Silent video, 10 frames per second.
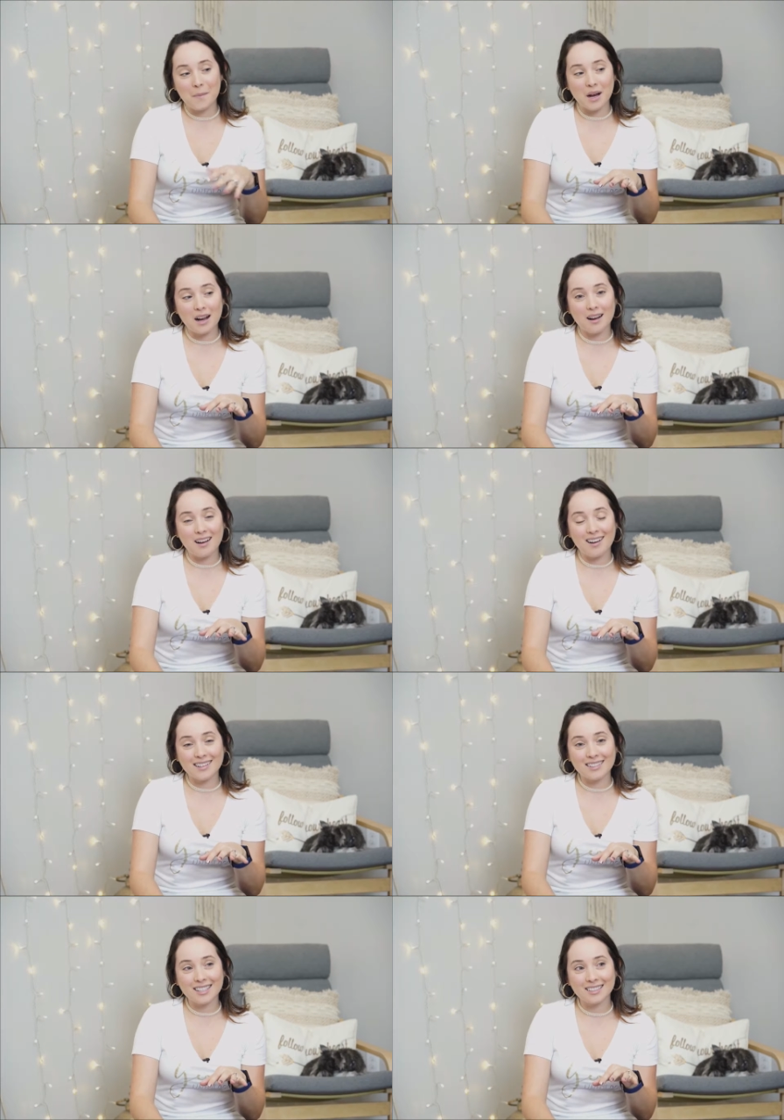
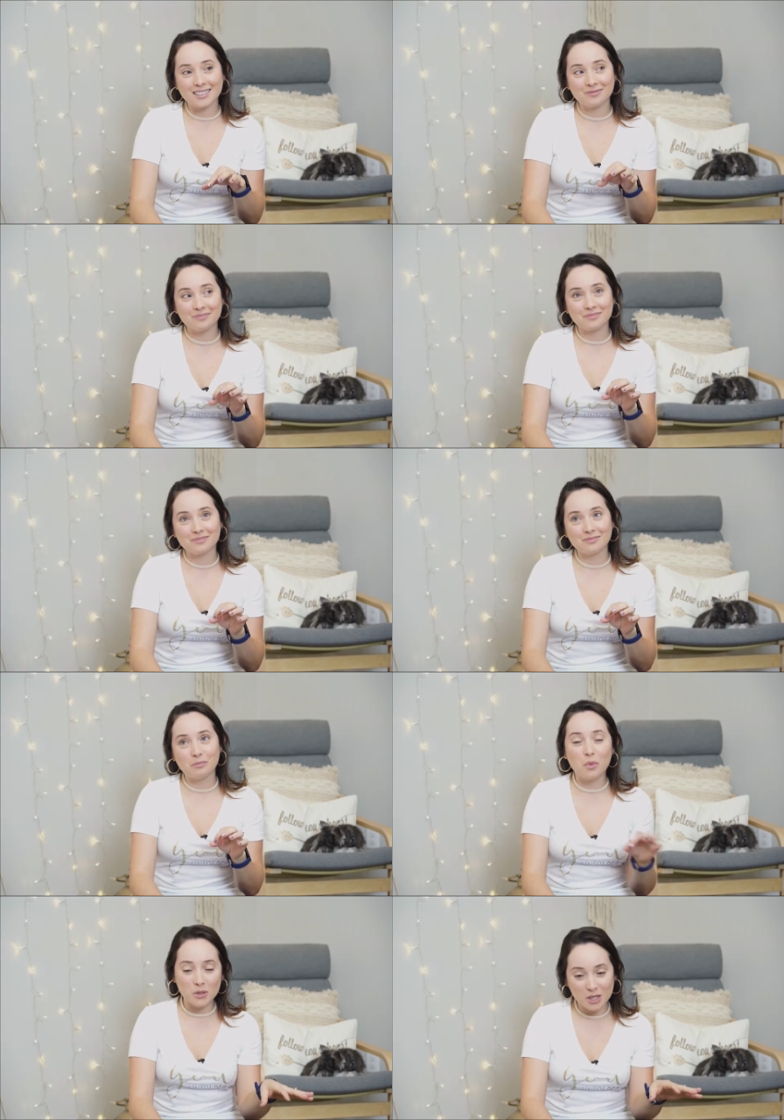but
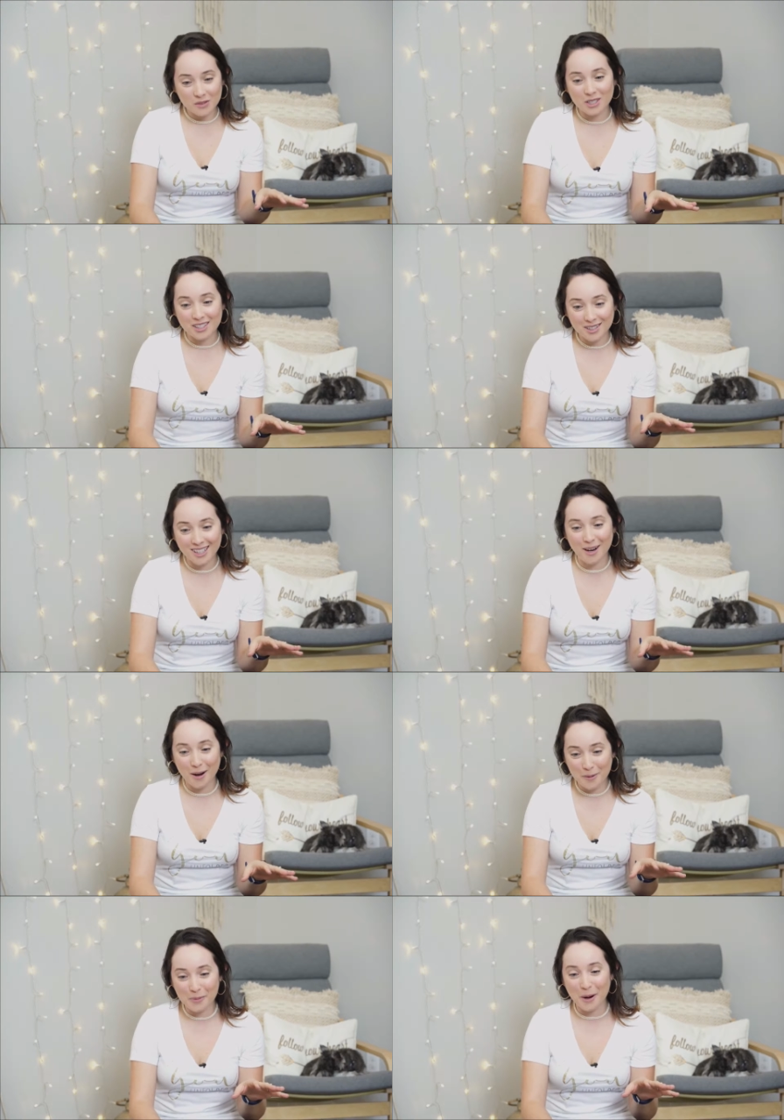most of us
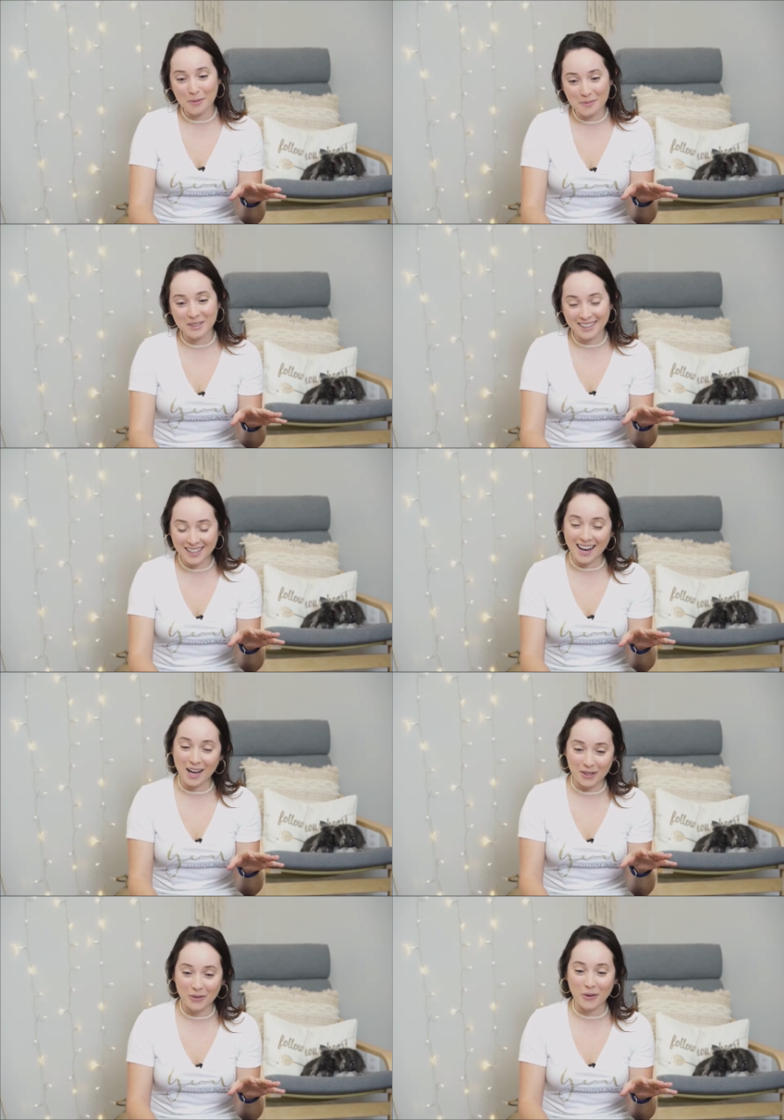are probably in the
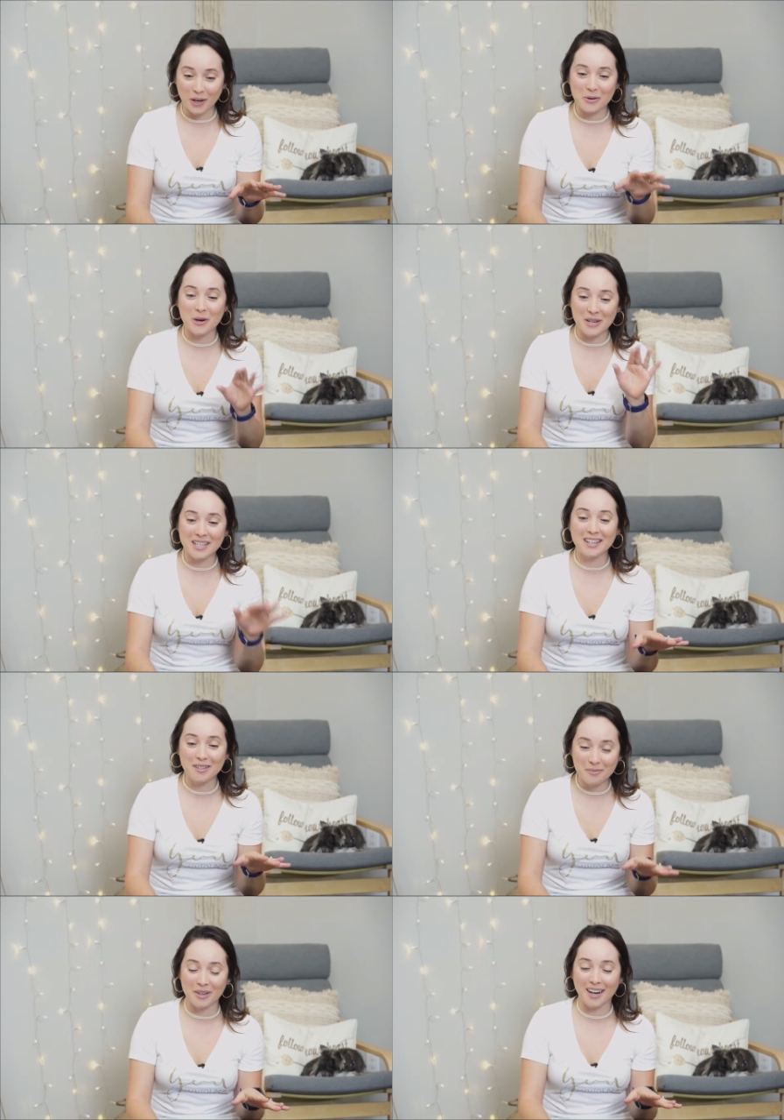category where we need a
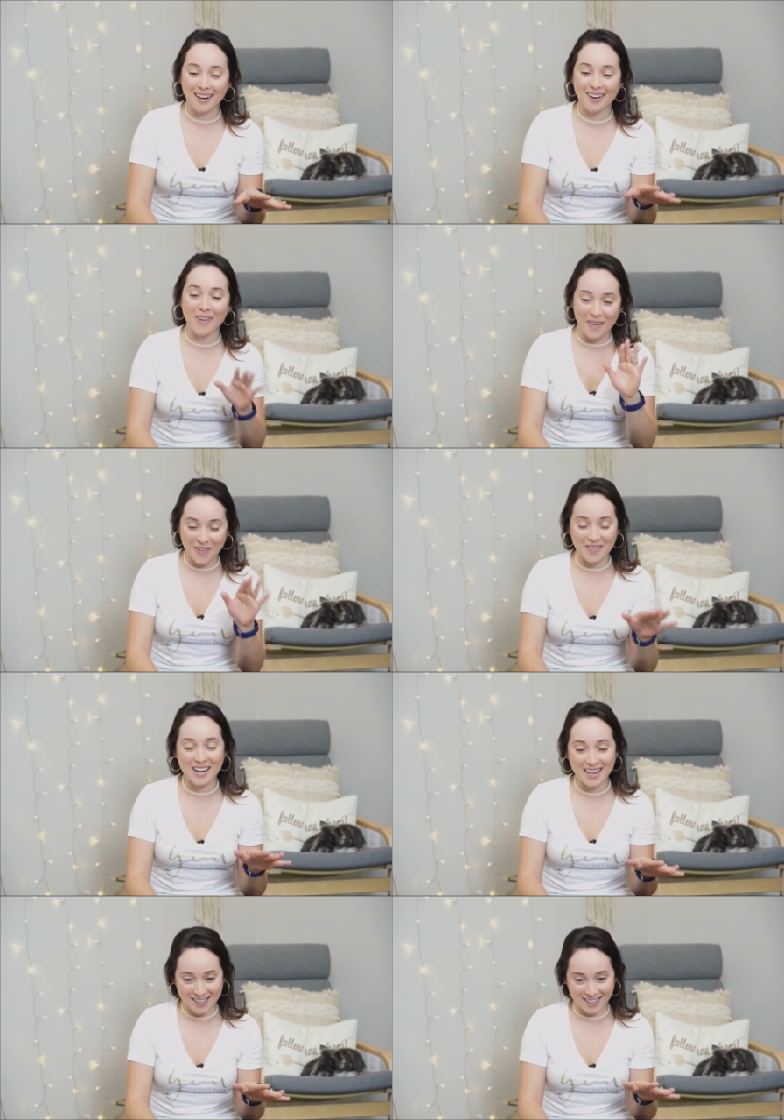break or a
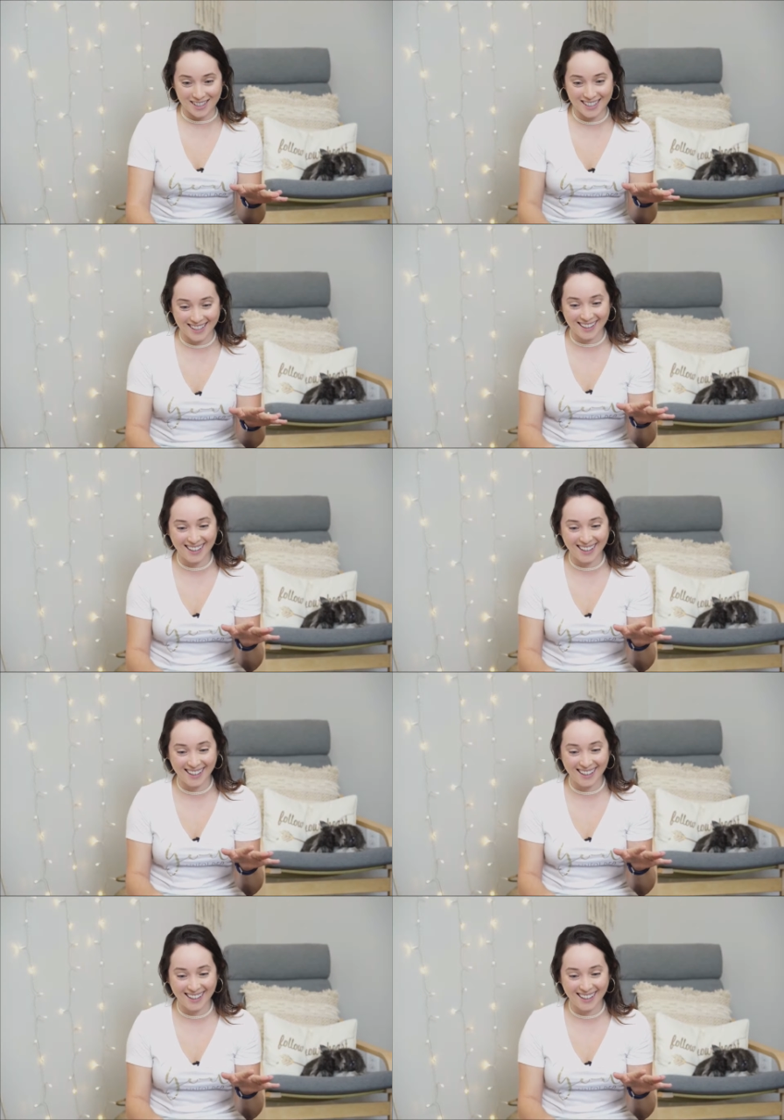vacation.